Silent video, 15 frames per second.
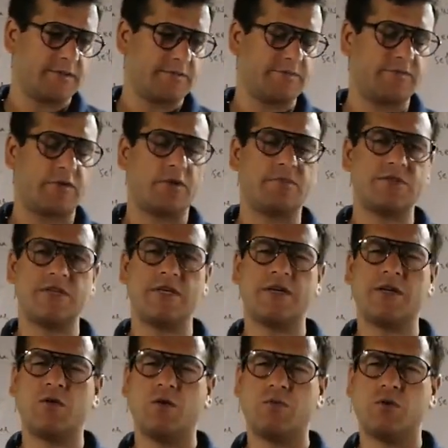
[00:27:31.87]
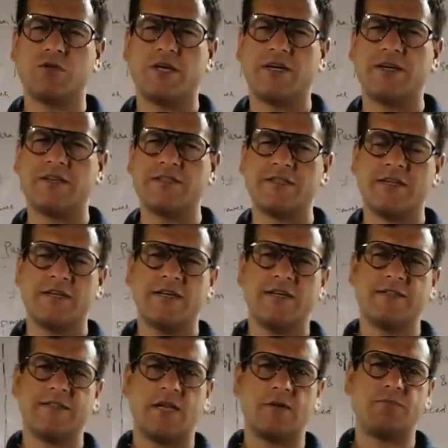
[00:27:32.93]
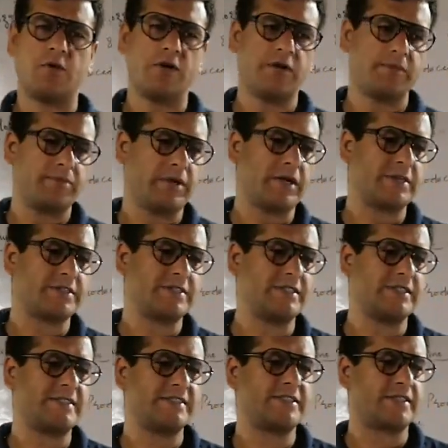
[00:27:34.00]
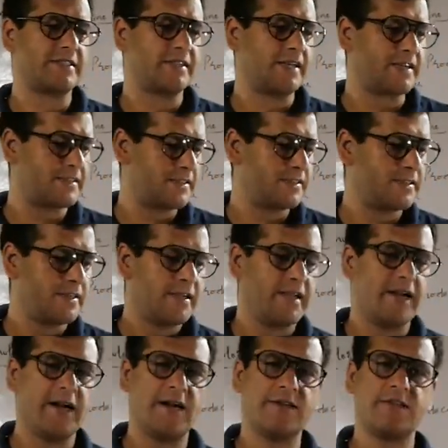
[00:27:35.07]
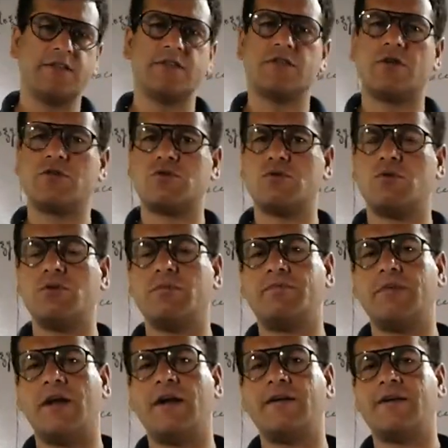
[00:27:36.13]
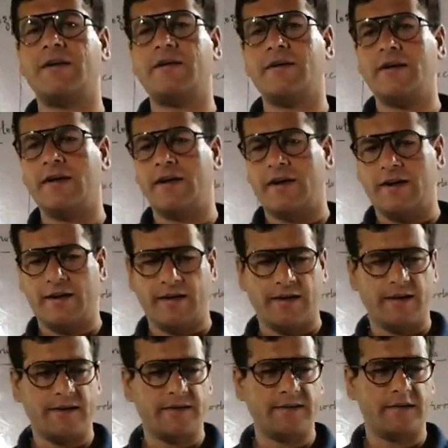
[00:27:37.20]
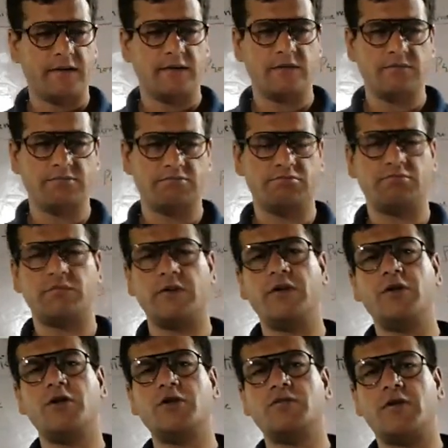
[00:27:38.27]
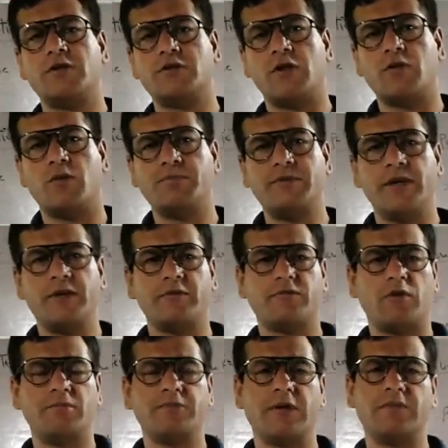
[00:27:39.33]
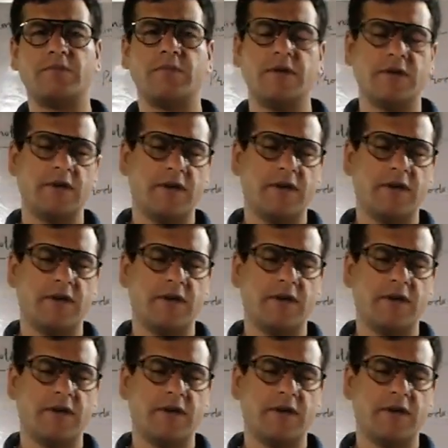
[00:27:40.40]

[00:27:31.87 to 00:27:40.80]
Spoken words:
From single homozygous self-pollinated plant, seeds are collected, and these are sown, planted, and individuals are obtained from them.